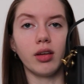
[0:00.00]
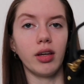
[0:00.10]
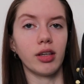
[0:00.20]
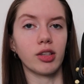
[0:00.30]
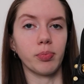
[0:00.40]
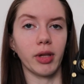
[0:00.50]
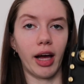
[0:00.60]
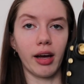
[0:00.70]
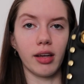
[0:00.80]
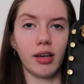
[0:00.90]
and it's
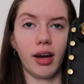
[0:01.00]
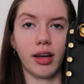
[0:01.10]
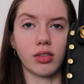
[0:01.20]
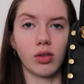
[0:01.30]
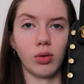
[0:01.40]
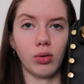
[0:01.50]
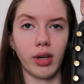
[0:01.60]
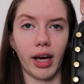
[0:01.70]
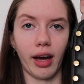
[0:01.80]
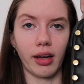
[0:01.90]
black and it has
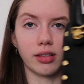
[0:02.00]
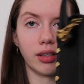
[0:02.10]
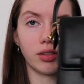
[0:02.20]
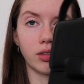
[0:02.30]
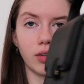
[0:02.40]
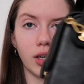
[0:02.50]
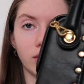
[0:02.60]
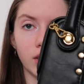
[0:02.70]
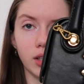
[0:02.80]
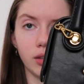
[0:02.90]
gold accents
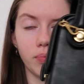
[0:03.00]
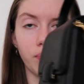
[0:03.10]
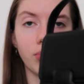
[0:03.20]
around it